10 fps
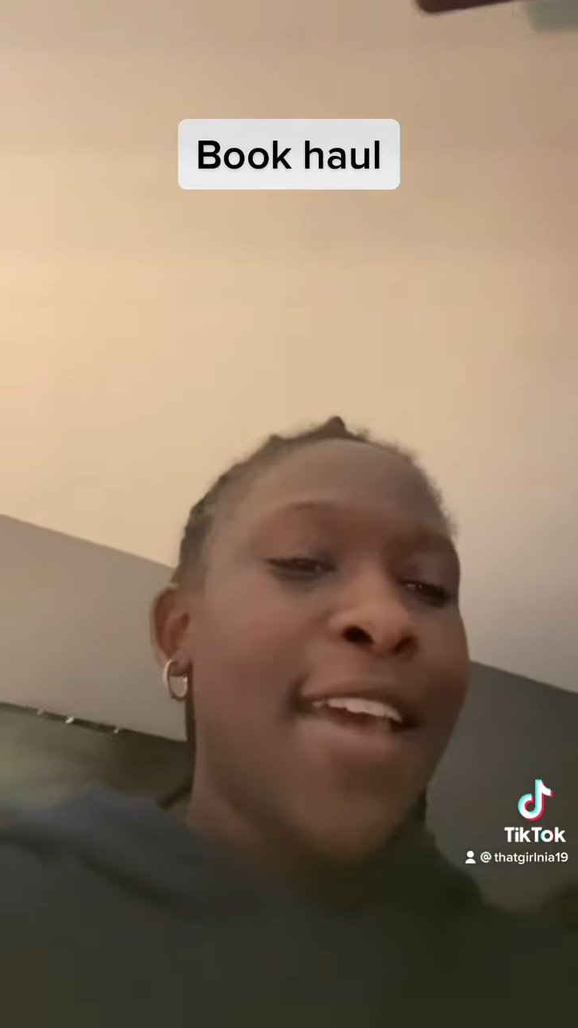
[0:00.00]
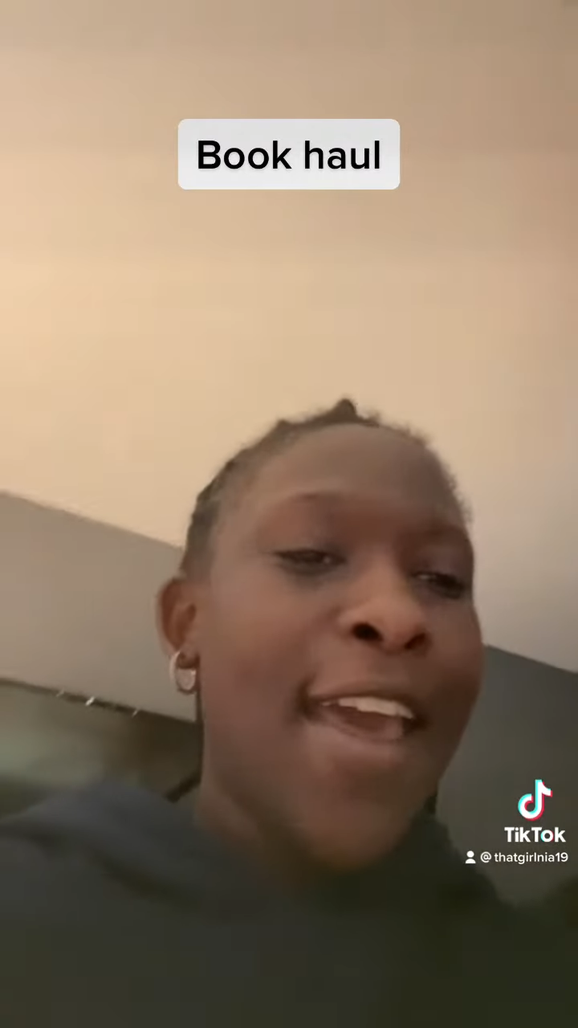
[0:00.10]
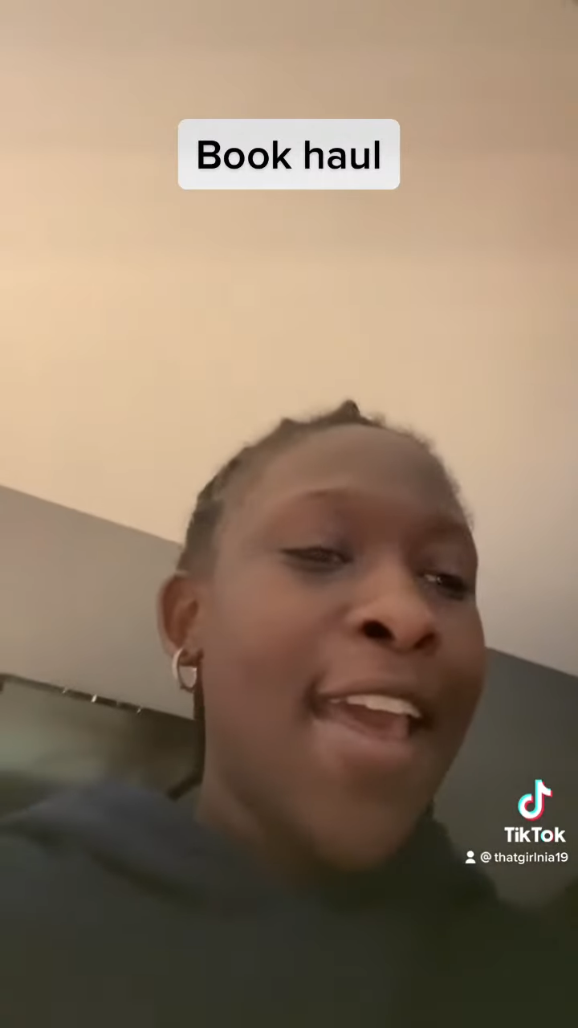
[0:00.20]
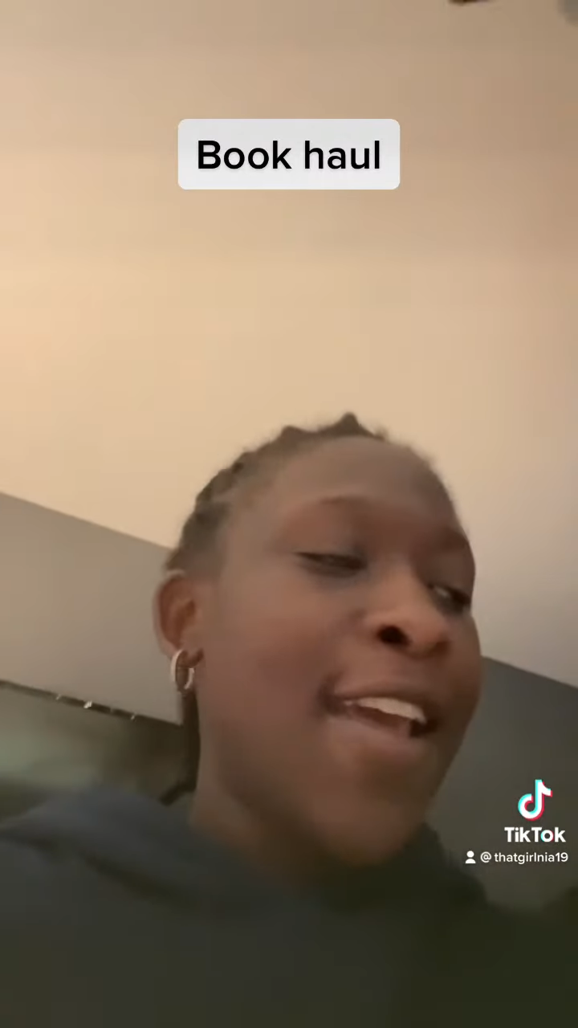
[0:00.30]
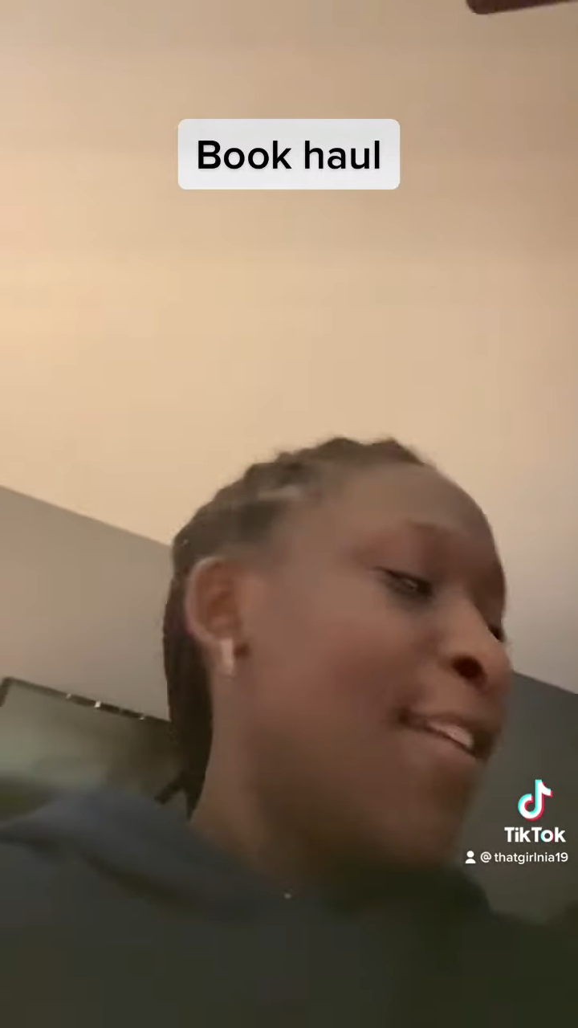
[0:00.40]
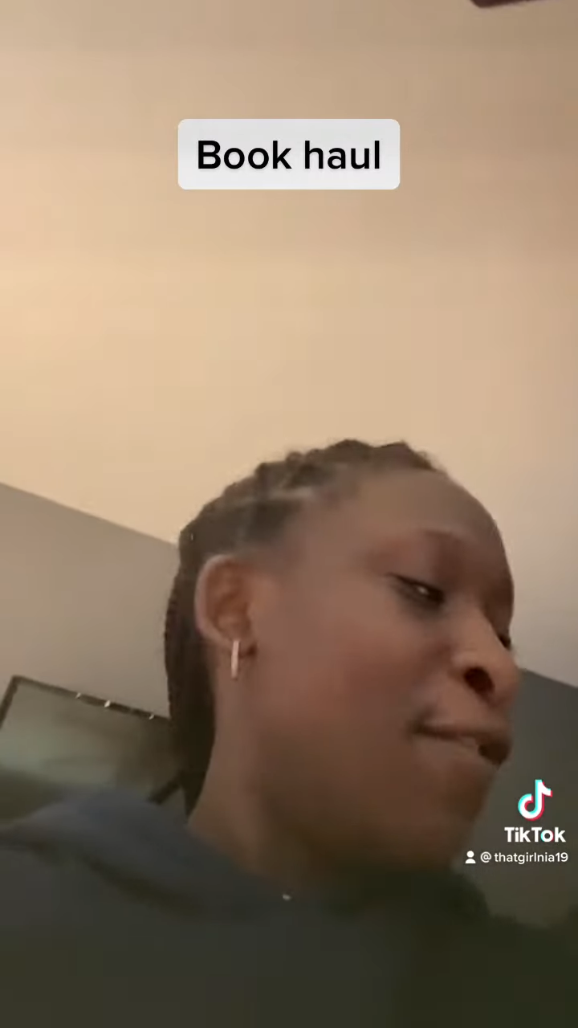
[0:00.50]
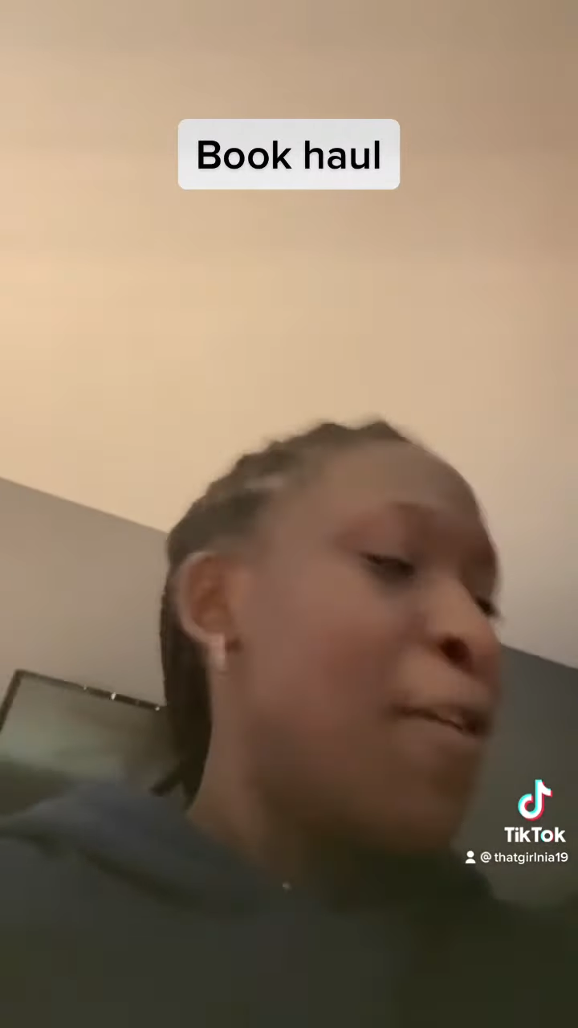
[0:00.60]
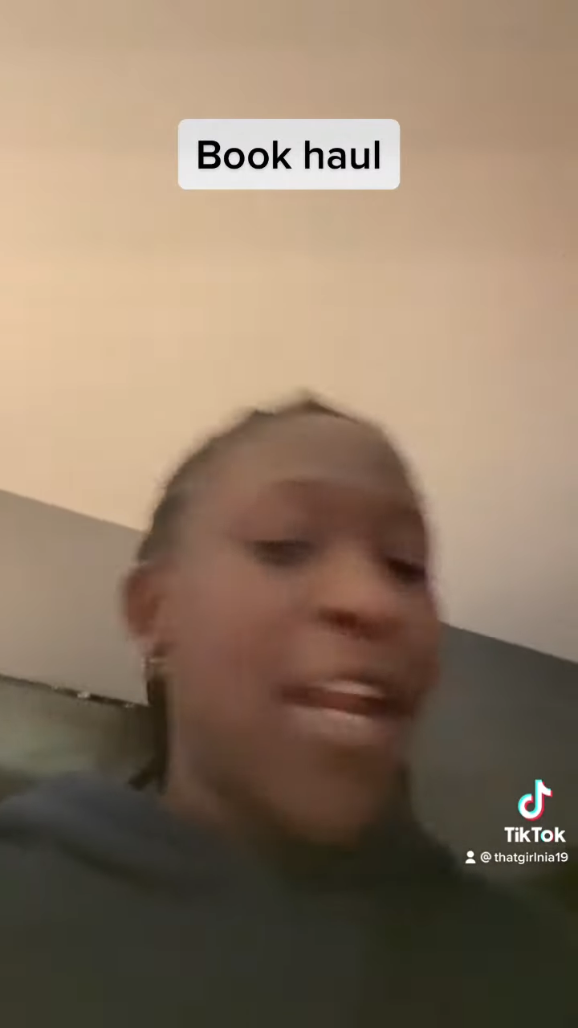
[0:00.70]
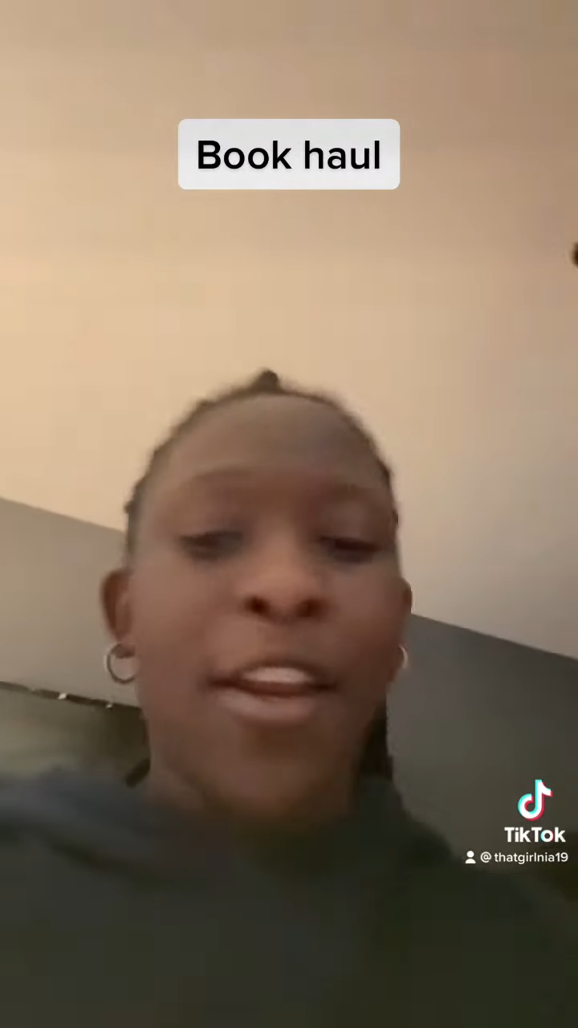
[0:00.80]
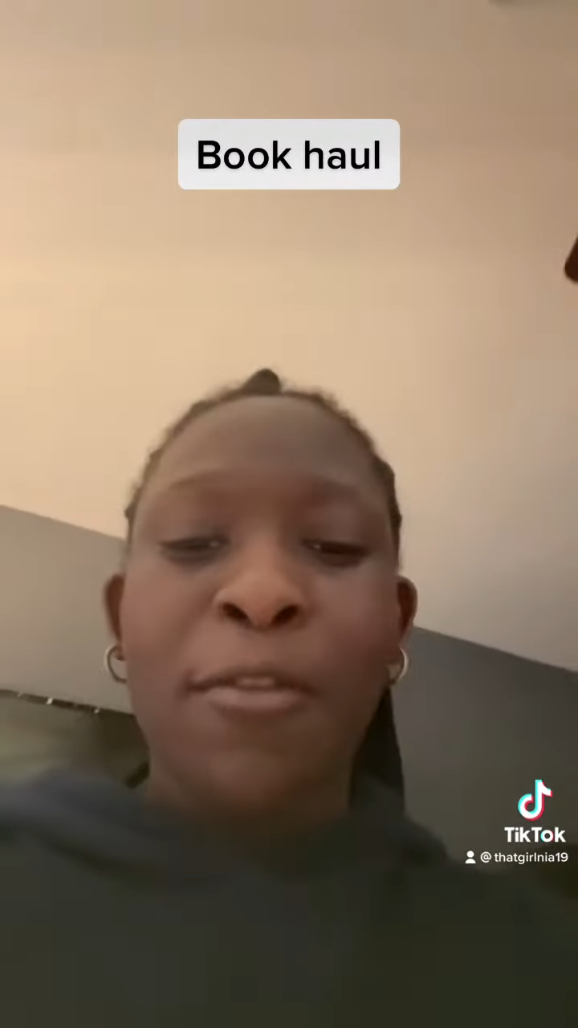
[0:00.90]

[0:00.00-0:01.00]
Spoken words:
And if you got a